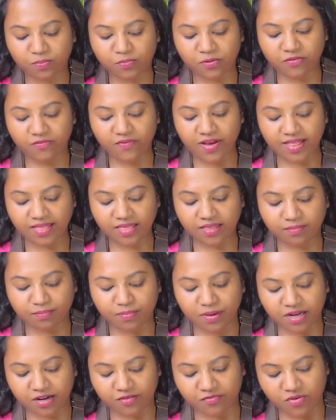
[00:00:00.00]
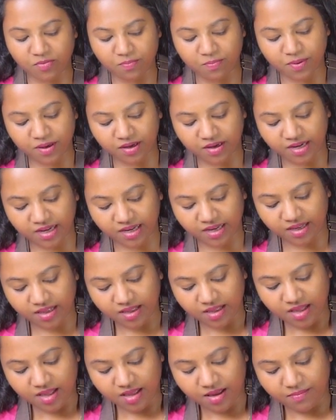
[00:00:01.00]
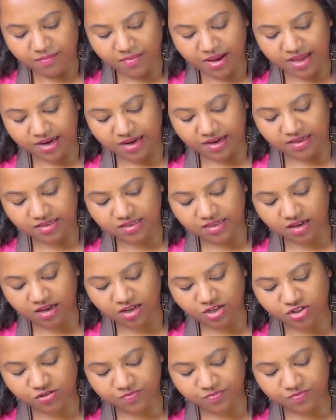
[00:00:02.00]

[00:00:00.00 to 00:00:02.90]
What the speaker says: prevent the butter from burning, I'm adding a touch